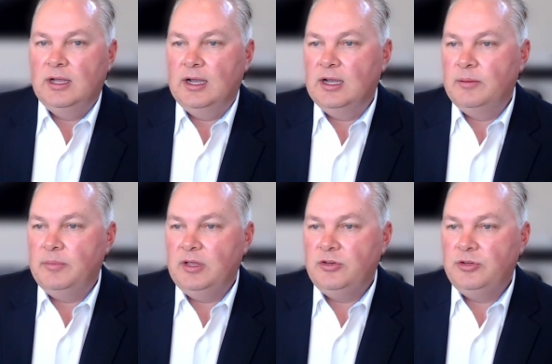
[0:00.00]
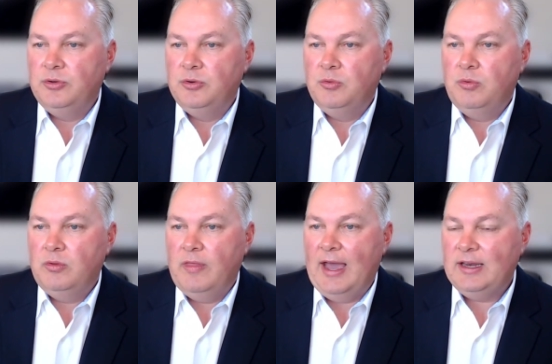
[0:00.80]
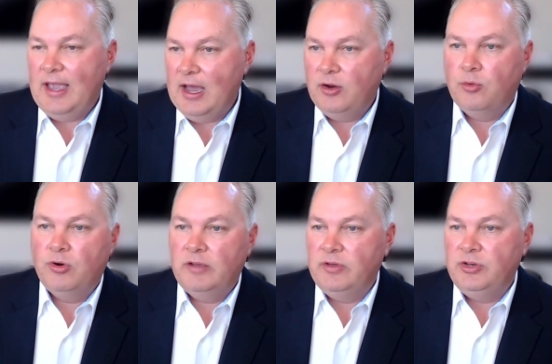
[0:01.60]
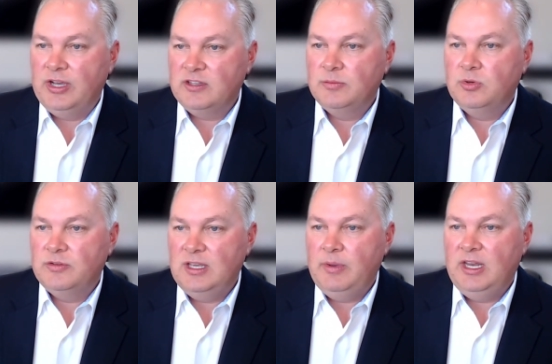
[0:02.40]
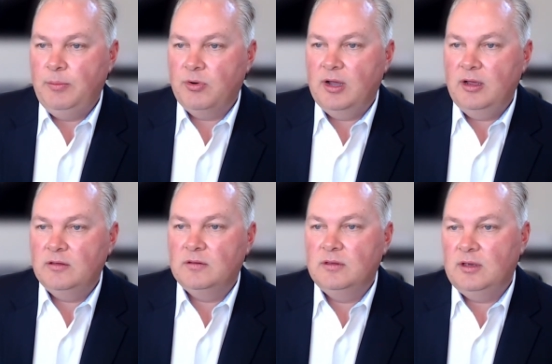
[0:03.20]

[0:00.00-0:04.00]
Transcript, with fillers: um, into that category of ingestible CBD products,